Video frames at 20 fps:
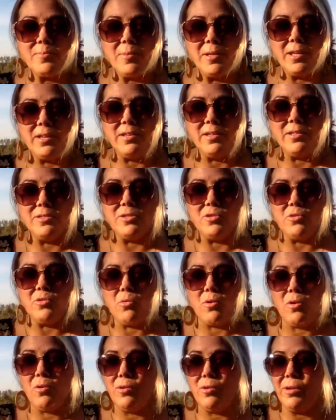because you
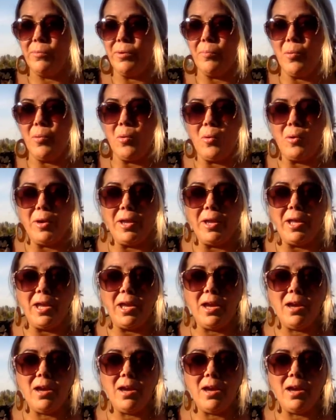are only reporting